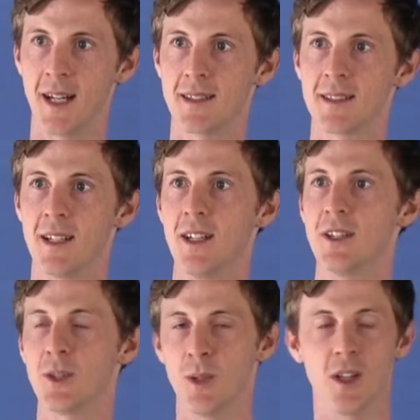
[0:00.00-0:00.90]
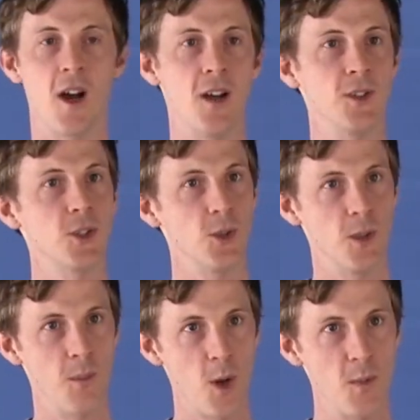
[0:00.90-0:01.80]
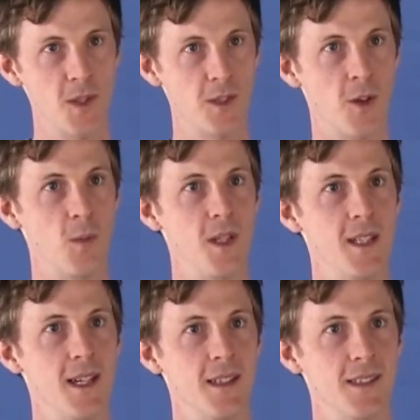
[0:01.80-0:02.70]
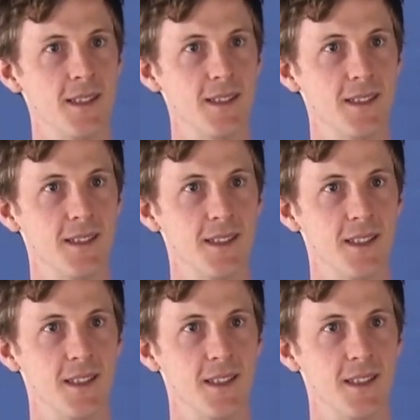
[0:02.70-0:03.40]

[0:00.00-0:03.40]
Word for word: that's to rely on short moments of open intelligence